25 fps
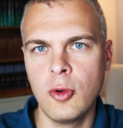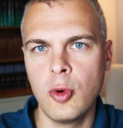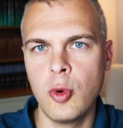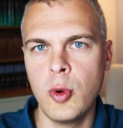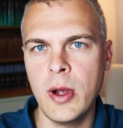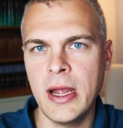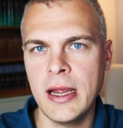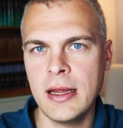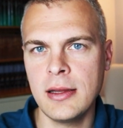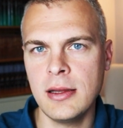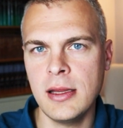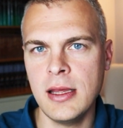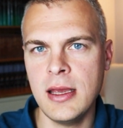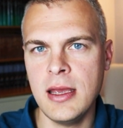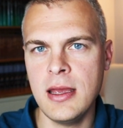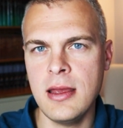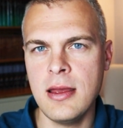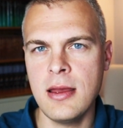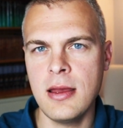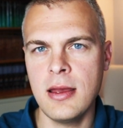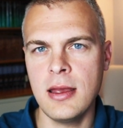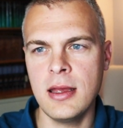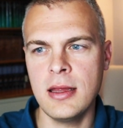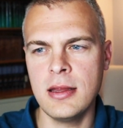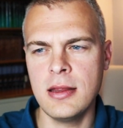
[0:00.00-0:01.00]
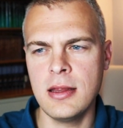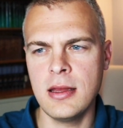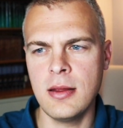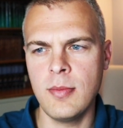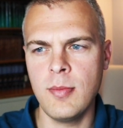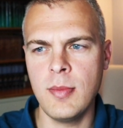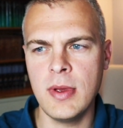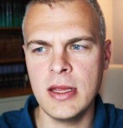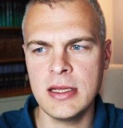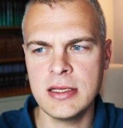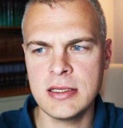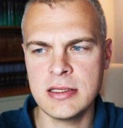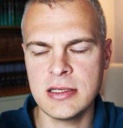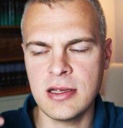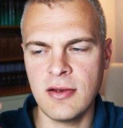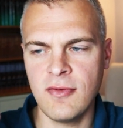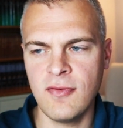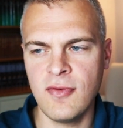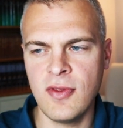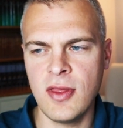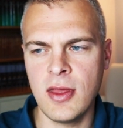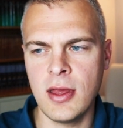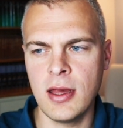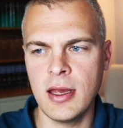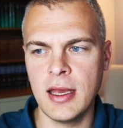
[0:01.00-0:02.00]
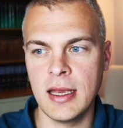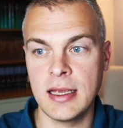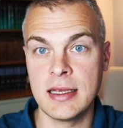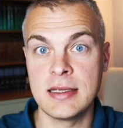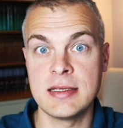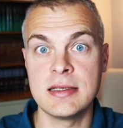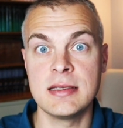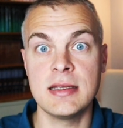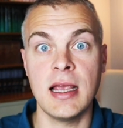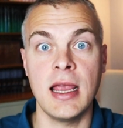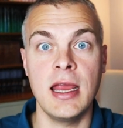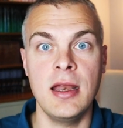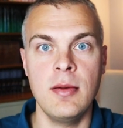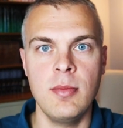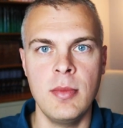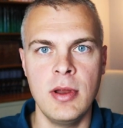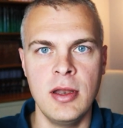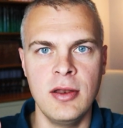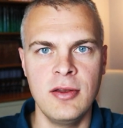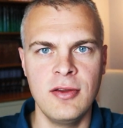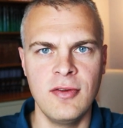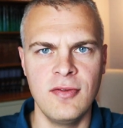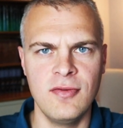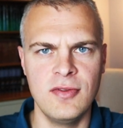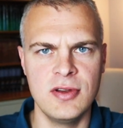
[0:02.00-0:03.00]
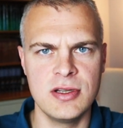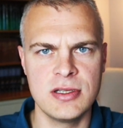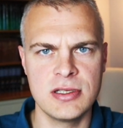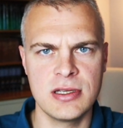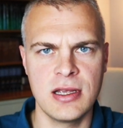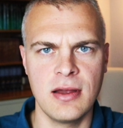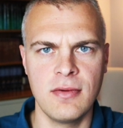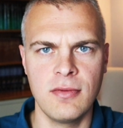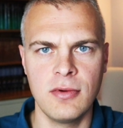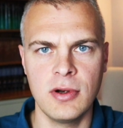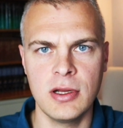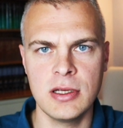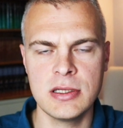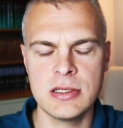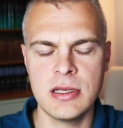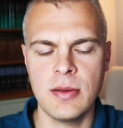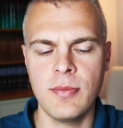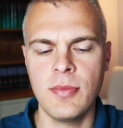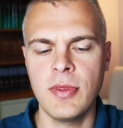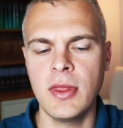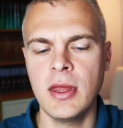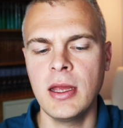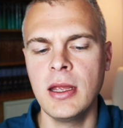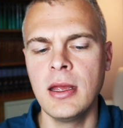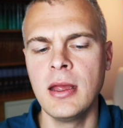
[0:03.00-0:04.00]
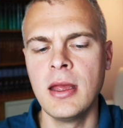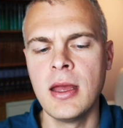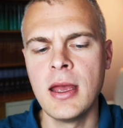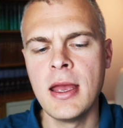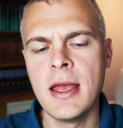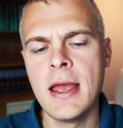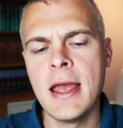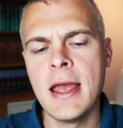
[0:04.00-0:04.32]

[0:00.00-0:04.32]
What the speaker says: quickly in the midst of the excitement of discovering something.